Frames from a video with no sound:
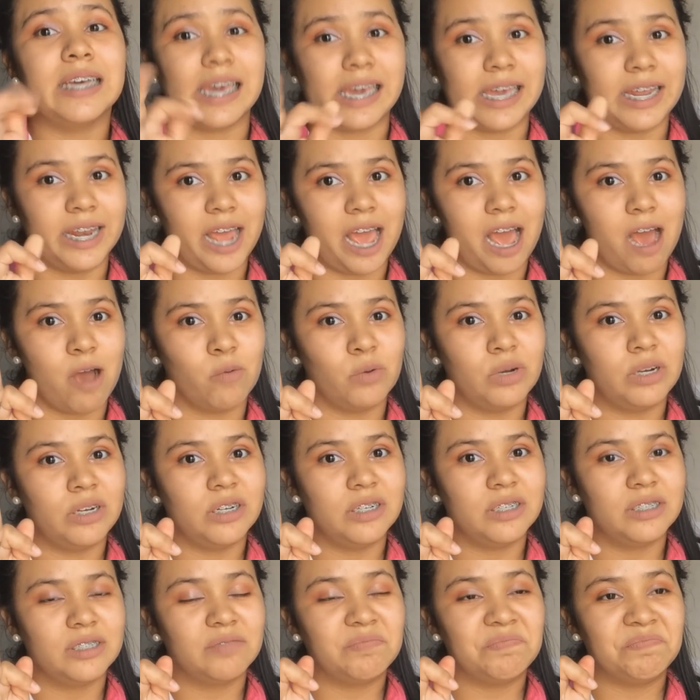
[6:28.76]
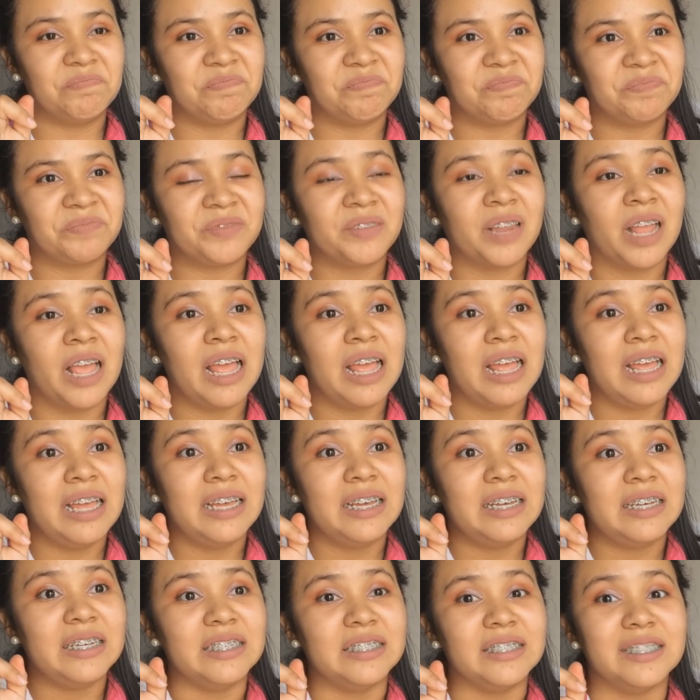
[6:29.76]
8 hours.
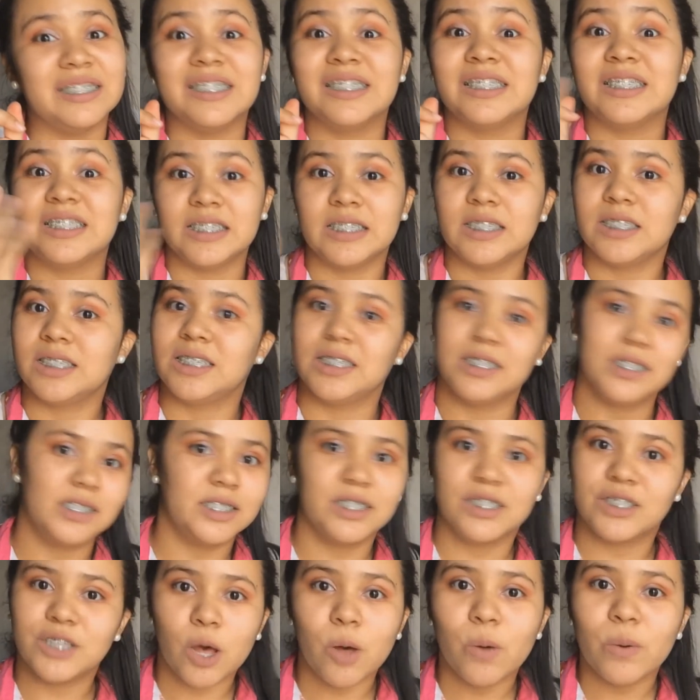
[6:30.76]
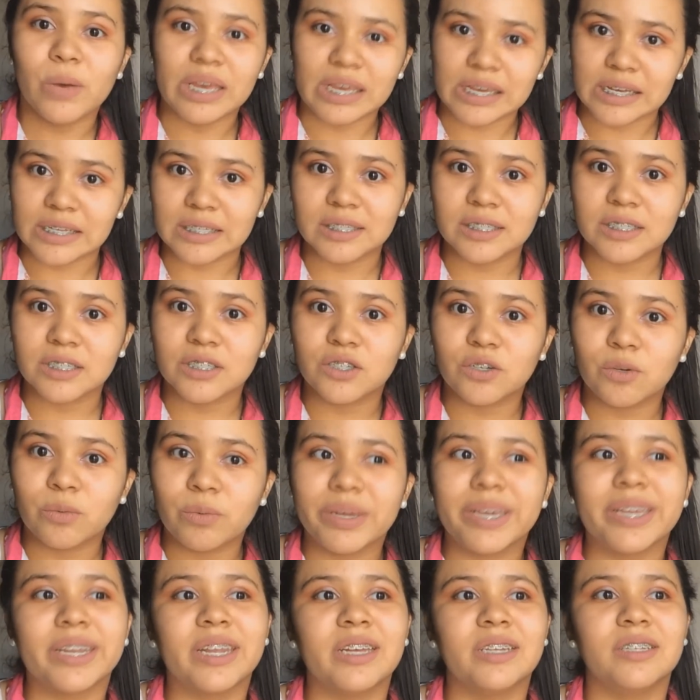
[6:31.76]
This is so easy to
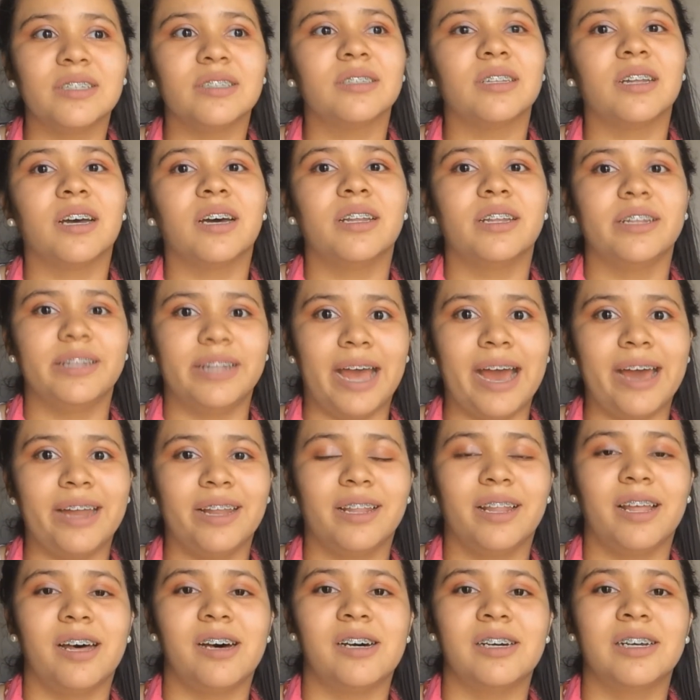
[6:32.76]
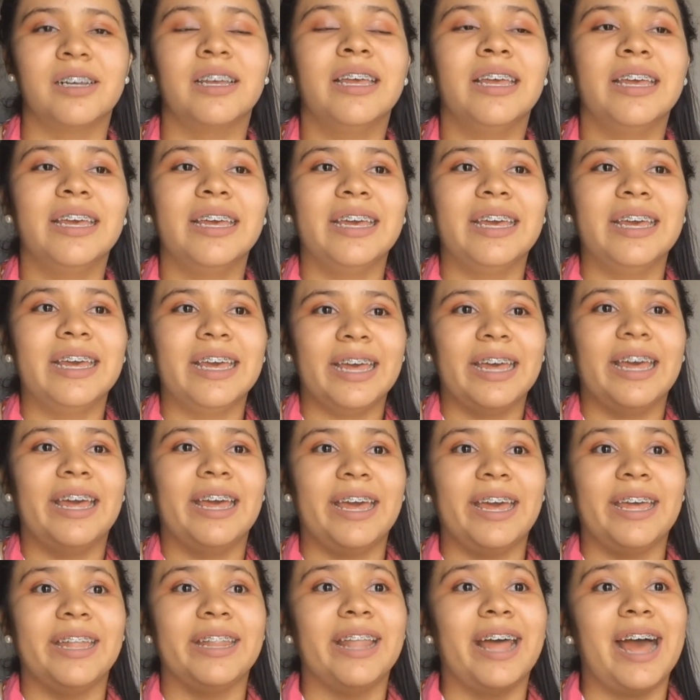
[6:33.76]
read and it's not that long.
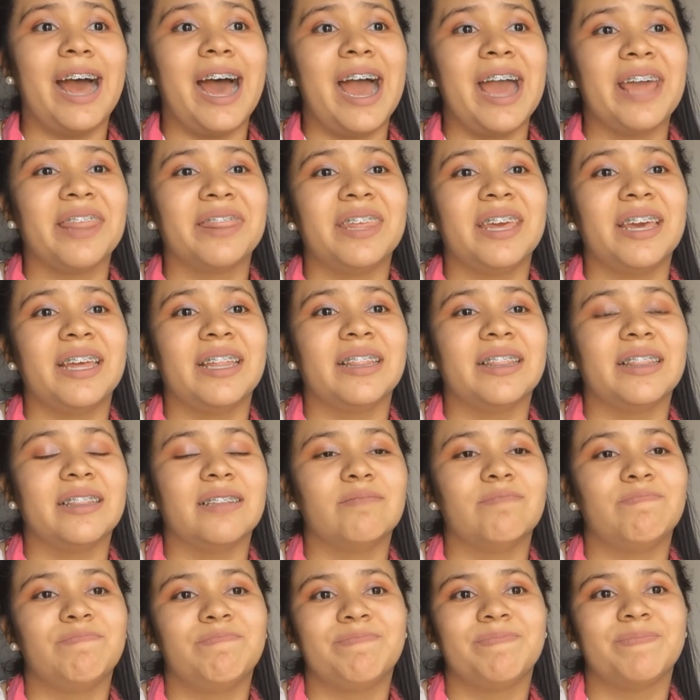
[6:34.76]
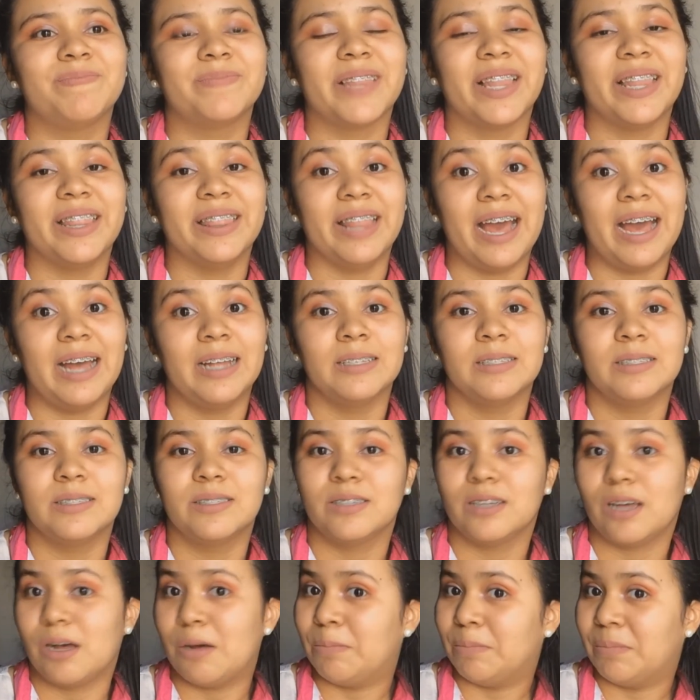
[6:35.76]
And I think that's
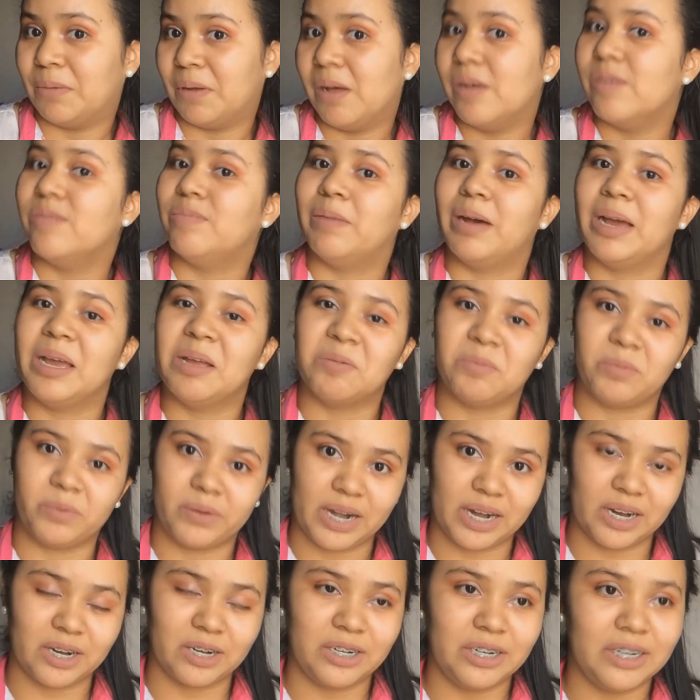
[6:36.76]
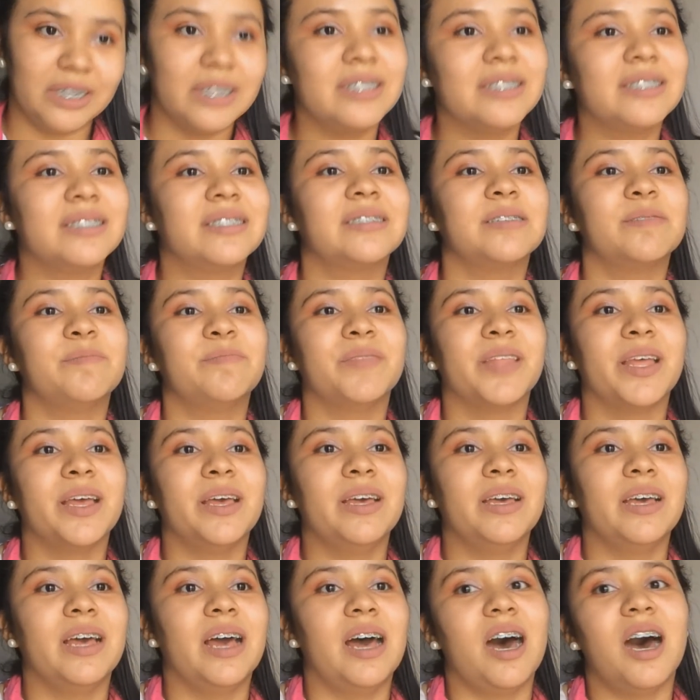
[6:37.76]
some of my records.
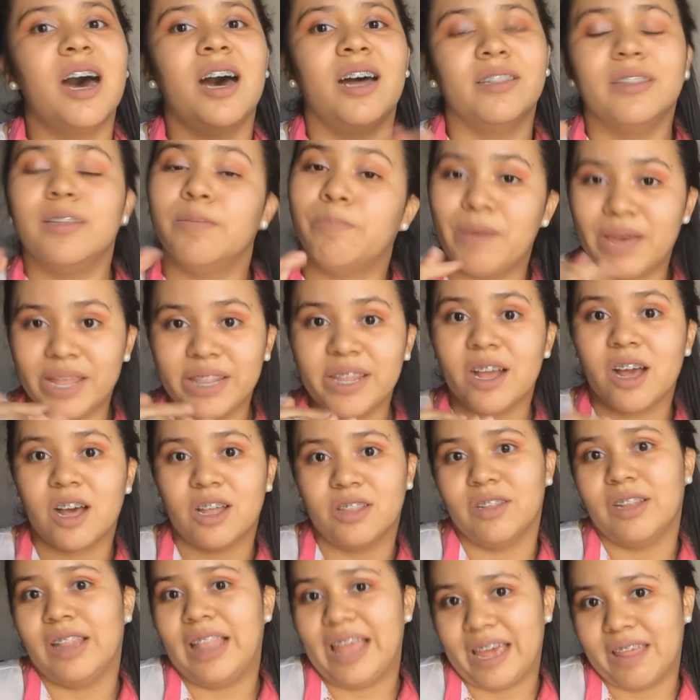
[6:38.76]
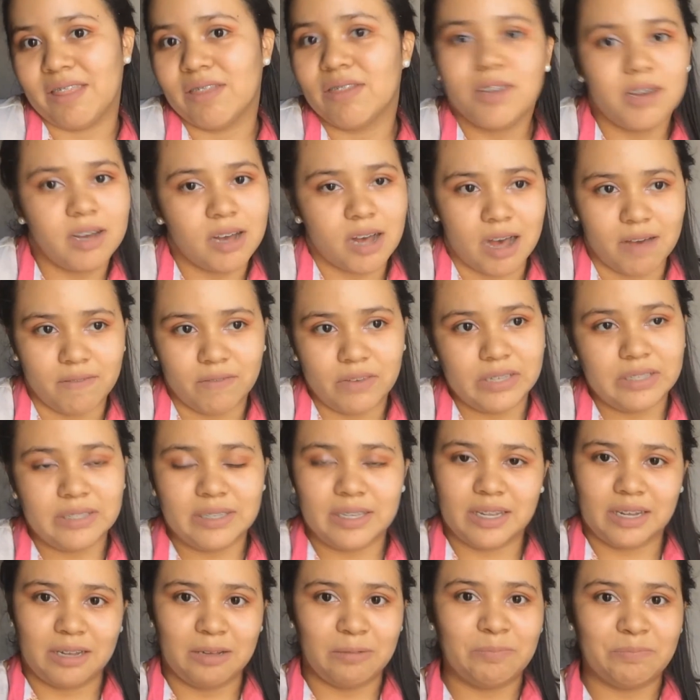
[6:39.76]
Depending on the length,
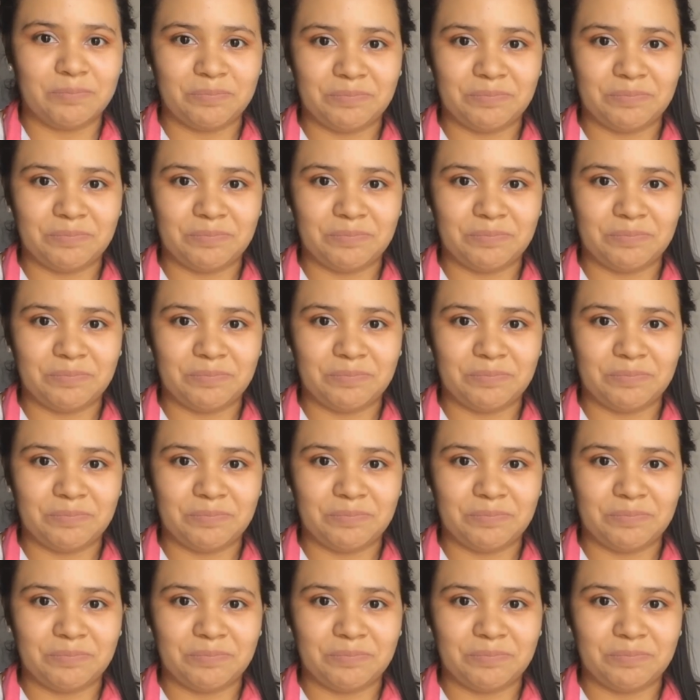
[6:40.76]
obviously.